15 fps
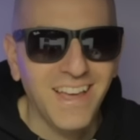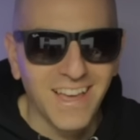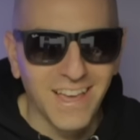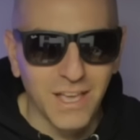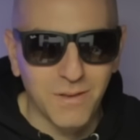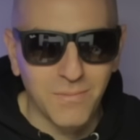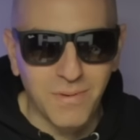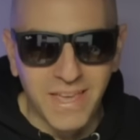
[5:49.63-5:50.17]

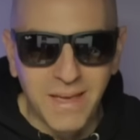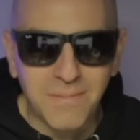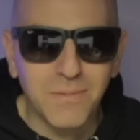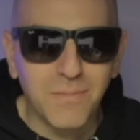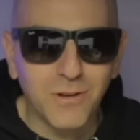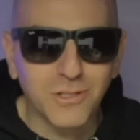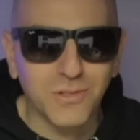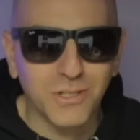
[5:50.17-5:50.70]
It became
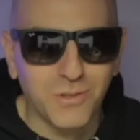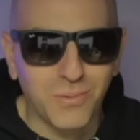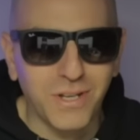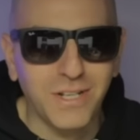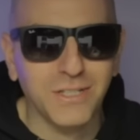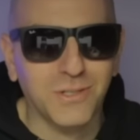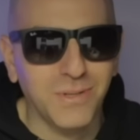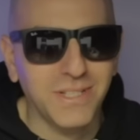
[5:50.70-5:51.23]
the most
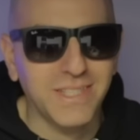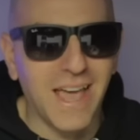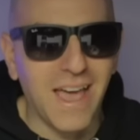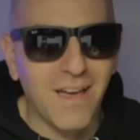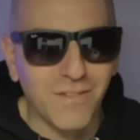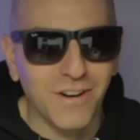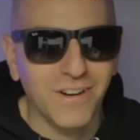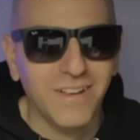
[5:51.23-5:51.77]
retweeted tweet
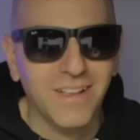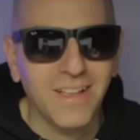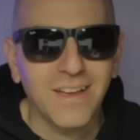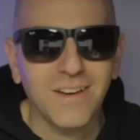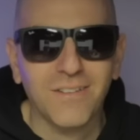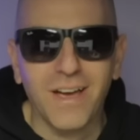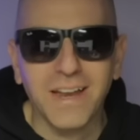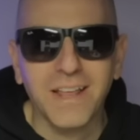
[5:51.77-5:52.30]
ever,
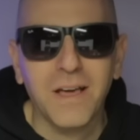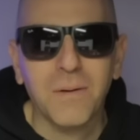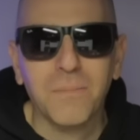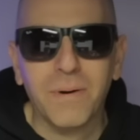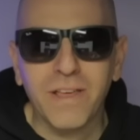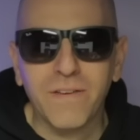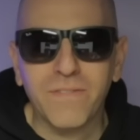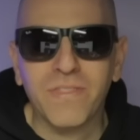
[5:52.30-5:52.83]
right?
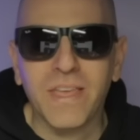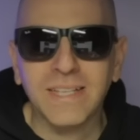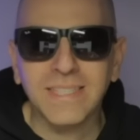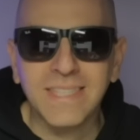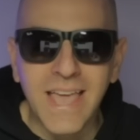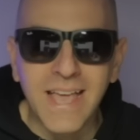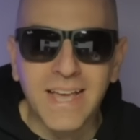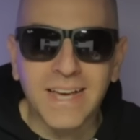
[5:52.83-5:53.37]
But if they
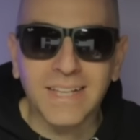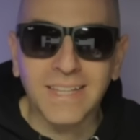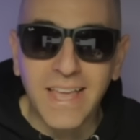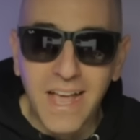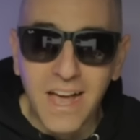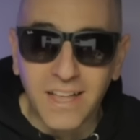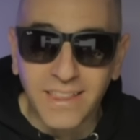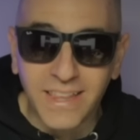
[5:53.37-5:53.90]
say
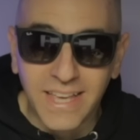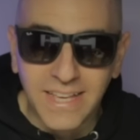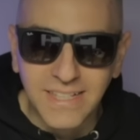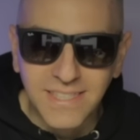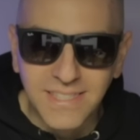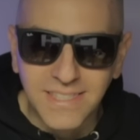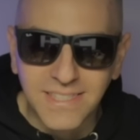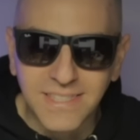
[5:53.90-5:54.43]
click on
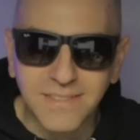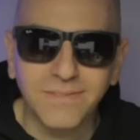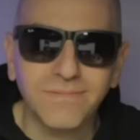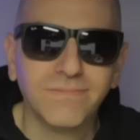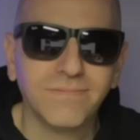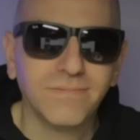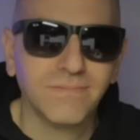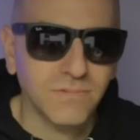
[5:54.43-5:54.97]
this,
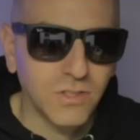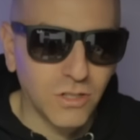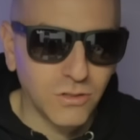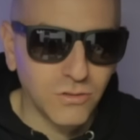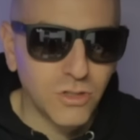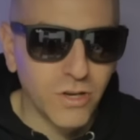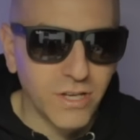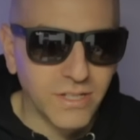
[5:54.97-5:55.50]

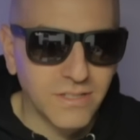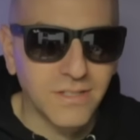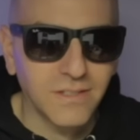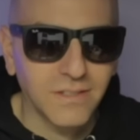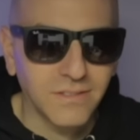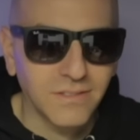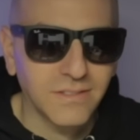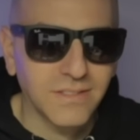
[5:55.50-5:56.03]
don't do it.
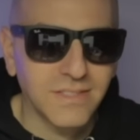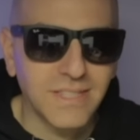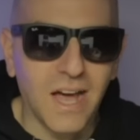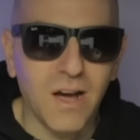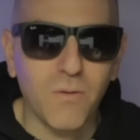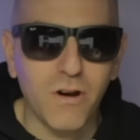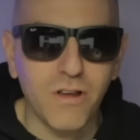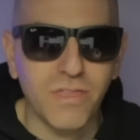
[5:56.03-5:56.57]
It's
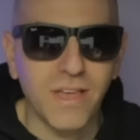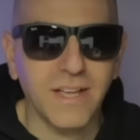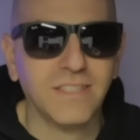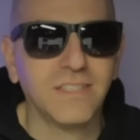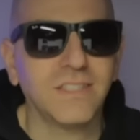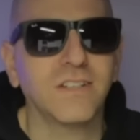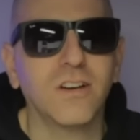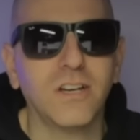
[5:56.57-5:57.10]
not worth
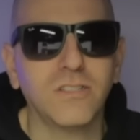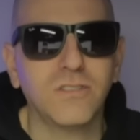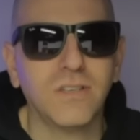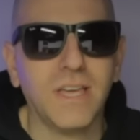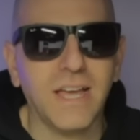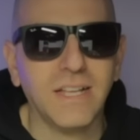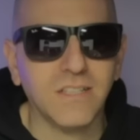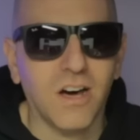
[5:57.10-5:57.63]
it. You're going
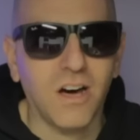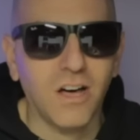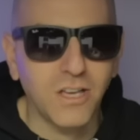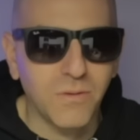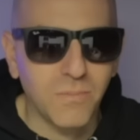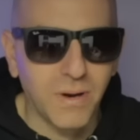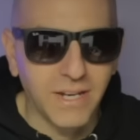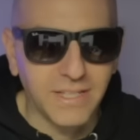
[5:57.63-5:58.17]
to get
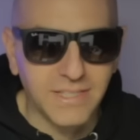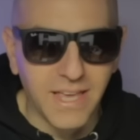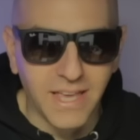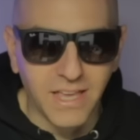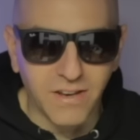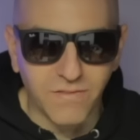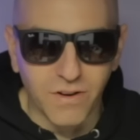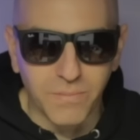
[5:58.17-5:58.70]
all your money
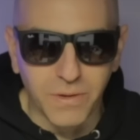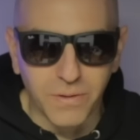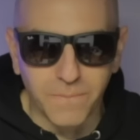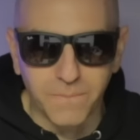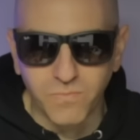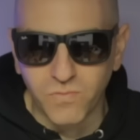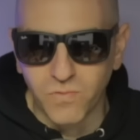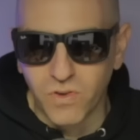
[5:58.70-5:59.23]
taken from
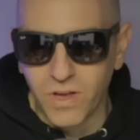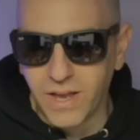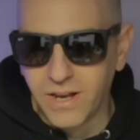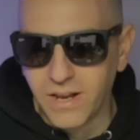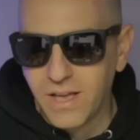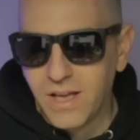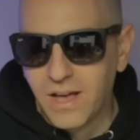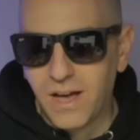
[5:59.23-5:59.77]
you,
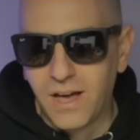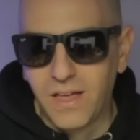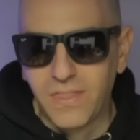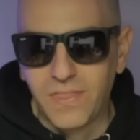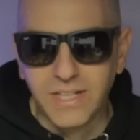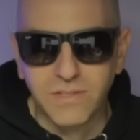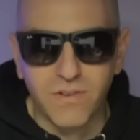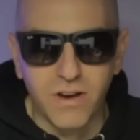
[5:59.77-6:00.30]
right?
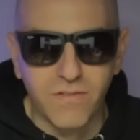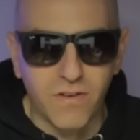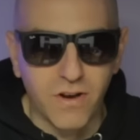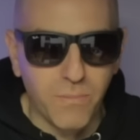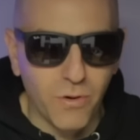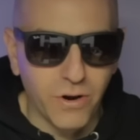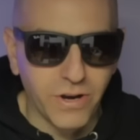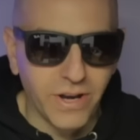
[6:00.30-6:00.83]
And that's very,
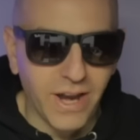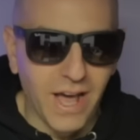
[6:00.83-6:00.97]
very important.